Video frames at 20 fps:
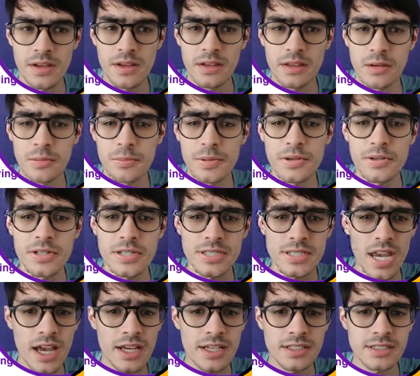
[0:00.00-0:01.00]
Computer
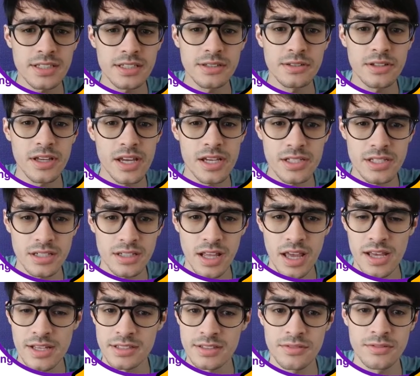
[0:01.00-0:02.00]
science education
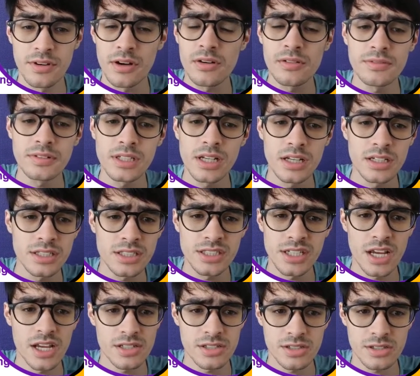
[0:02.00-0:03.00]
has evolved and
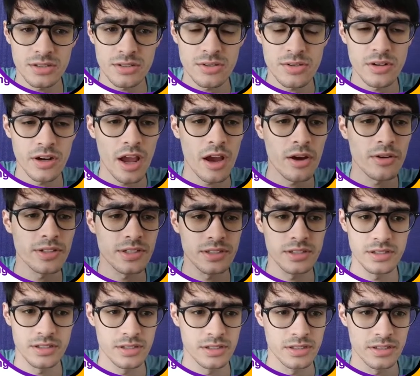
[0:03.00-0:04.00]
changed throughout the
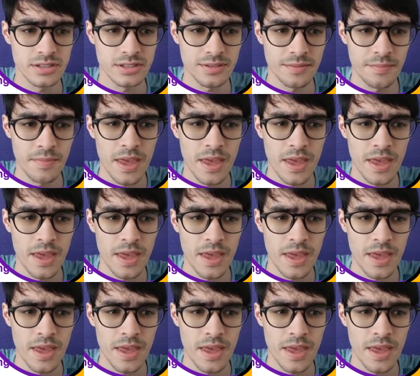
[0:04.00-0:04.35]
years.